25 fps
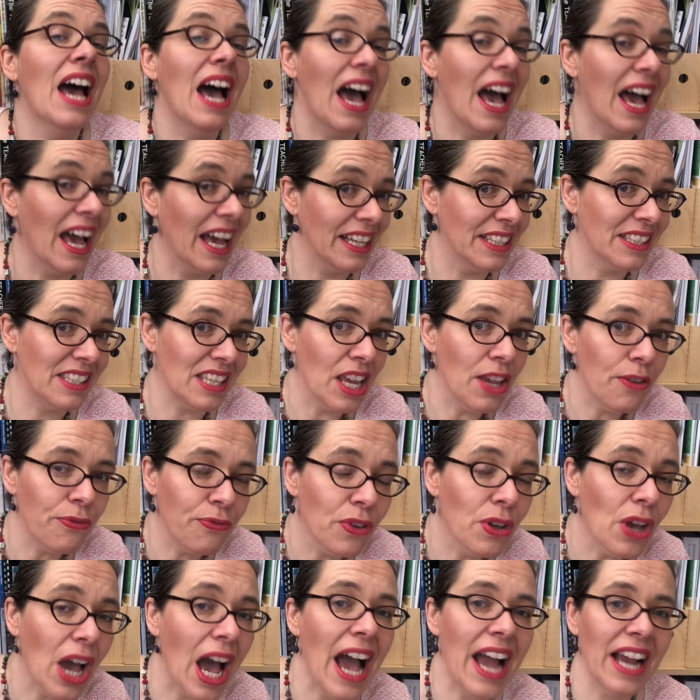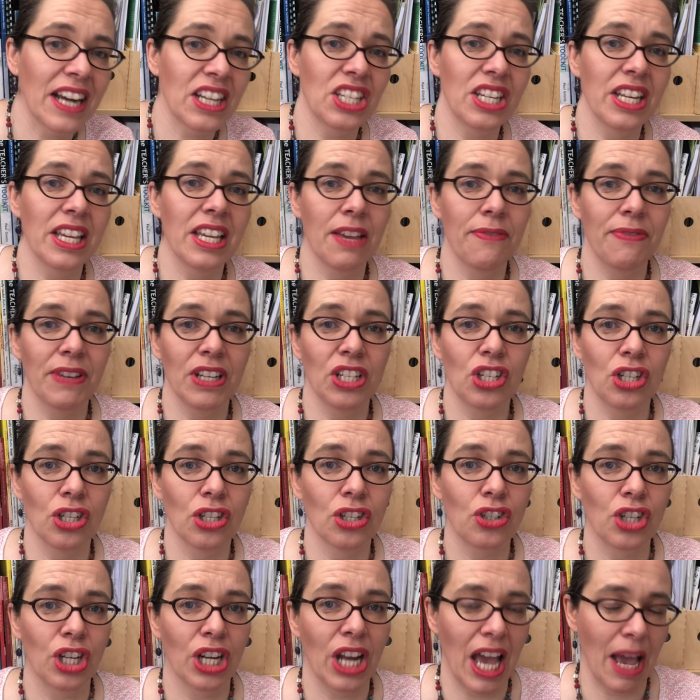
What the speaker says: And if you're actually giving children